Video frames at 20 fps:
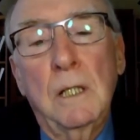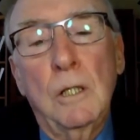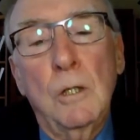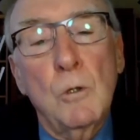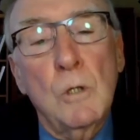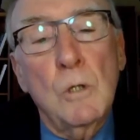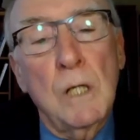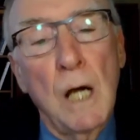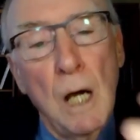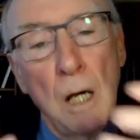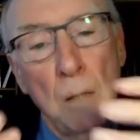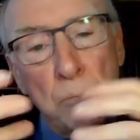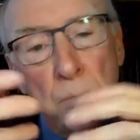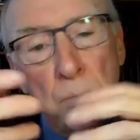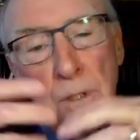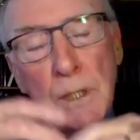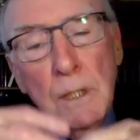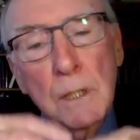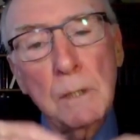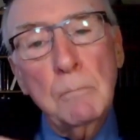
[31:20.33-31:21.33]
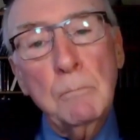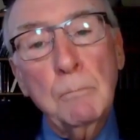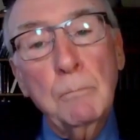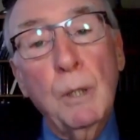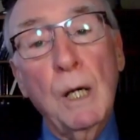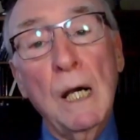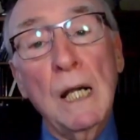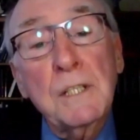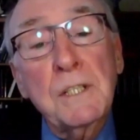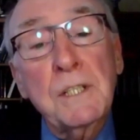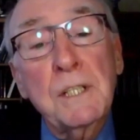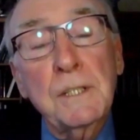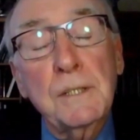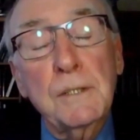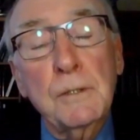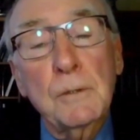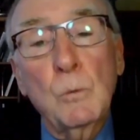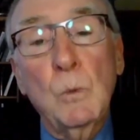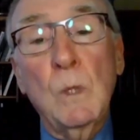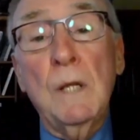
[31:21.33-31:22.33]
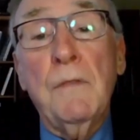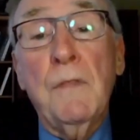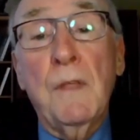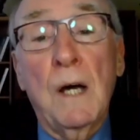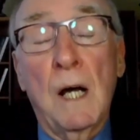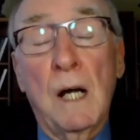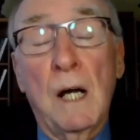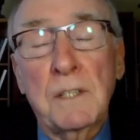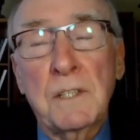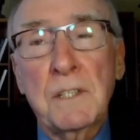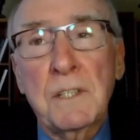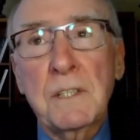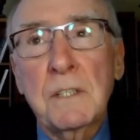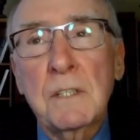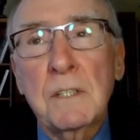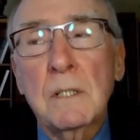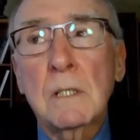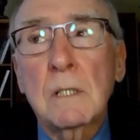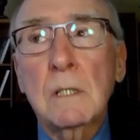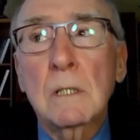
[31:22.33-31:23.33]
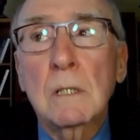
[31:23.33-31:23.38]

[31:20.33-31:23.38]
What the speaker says: who comes present with us,